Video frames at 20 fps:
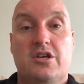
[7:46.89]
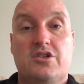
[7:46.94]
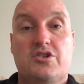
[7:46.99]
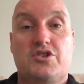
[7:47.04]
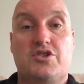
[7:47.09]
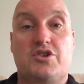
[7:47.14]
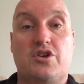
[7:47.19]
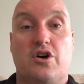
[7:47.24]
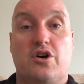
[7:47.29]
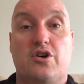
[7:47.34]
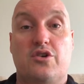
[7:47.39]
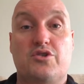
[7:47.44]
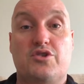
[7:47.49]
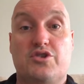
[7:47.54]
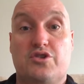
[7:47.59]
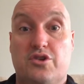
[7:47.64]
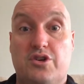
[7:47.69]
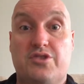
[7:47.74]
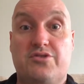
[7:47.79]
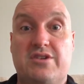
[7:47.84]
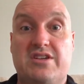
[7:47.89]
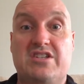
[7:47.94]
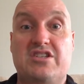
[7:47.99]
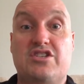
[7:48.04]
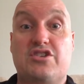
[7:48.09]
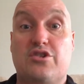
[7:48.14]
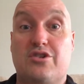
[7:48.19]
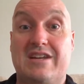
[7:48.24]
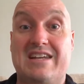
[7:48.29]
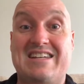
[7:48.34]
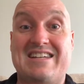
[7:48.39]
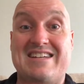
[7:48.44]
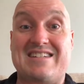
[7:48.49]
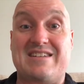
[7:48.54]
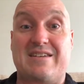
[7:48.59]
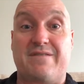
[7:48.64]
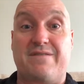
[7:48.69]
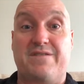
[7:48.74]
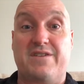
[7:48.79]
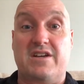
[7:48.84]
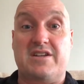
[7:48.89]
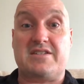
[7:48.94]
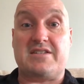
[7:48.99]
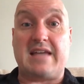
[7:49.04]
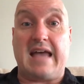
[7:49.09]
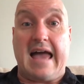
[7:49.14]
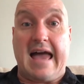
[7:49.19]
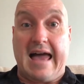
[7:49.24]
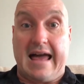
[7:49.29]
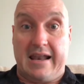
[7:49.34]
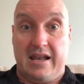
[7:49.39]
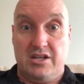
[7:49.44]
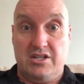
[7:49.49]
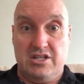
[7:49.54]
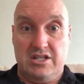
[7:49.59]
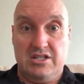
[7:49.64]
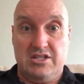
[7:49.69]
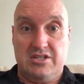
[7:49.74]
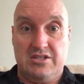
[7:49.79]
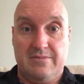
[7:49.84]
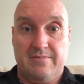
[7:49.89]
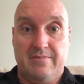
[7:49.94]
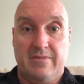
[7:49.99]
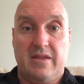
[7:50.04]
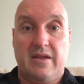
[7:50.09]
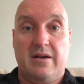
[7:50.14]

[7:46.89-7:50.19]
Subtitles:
So surgery certainly doesn't fix allergies.